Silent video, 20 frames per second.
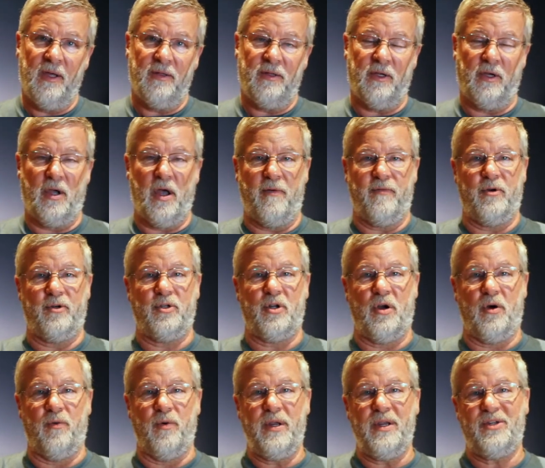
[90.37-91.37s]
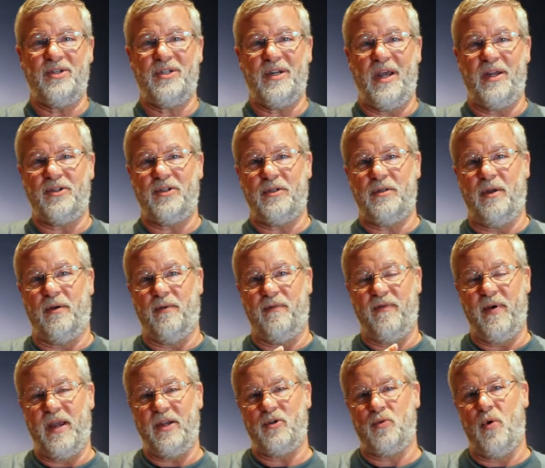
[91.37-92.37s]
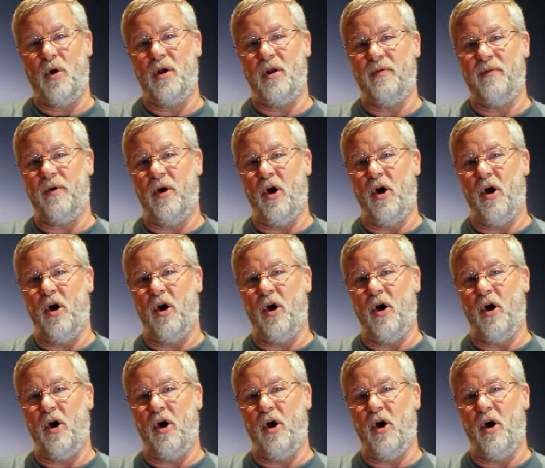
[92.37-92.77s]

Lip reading: the governor's going to reassess the phase one of